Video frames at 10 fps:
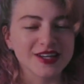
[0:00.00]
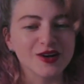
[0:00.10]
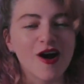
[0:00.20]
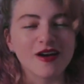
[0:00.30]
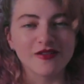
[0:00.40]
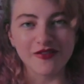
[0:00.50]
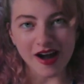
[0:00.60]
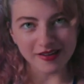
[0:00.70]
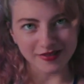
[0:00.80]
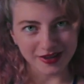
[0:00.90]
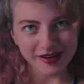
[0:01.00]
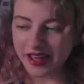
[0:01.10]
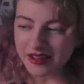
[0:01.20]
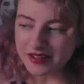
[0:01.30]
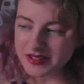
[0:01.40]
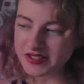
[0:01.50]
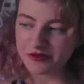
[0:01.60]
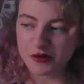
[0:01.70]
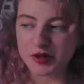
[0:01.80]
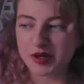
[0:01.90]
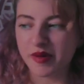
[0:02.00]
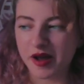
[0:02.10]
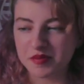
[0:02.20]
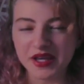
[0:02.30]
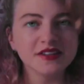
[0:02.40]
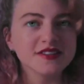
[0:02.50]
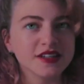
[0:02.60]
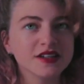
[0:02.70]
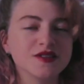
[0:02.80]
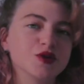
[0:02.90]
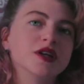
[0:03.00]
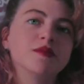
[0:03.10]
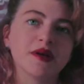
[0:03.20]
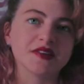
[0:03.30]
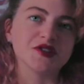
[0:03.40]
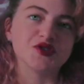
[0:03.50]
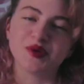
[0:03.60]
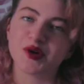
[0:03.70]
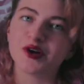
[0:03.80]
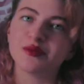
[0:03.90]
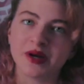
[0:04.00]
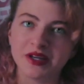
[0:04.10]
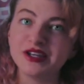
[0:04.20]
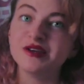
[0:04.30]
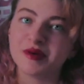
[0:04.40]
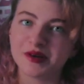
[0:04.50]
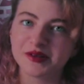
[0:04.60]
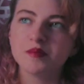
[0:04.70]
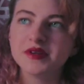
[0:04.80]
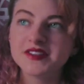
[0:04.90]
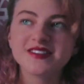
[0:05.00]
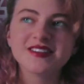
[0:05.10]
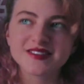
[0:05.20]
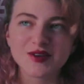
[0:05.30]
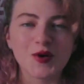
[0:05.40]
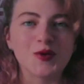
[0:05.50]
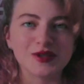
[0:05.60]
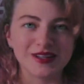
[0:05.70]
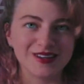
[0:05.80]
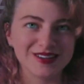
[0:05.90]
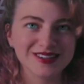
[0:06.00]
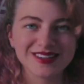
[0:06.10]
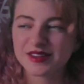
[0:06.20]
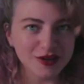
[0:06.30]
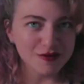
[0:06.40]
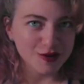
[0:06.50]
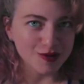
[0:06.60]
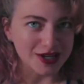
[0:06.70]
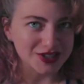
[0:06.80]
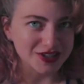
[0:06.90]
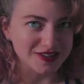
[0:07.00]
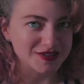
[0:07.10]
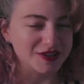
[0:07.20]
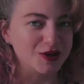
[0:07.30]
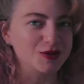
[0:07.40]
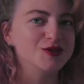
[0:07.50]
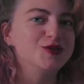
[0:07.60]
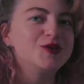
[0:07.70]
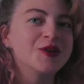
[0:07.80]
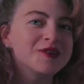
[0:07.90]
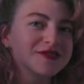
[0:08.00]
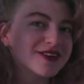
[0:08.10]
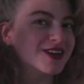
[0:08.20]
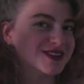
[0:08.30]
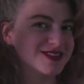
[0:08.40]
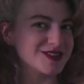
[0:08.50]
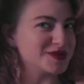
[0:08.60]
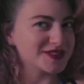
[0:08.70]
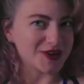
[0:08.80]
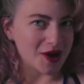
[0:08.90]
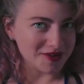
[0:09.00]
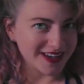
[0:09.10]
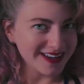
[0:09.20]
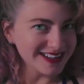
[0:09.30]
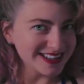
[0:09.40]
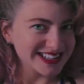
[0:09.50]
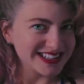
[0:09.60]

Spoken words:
seller on Fiverr. And if you want to buy paintings, you can message me on my email, business only. And thank you for watching this video. Do not forget to subscribe, okay?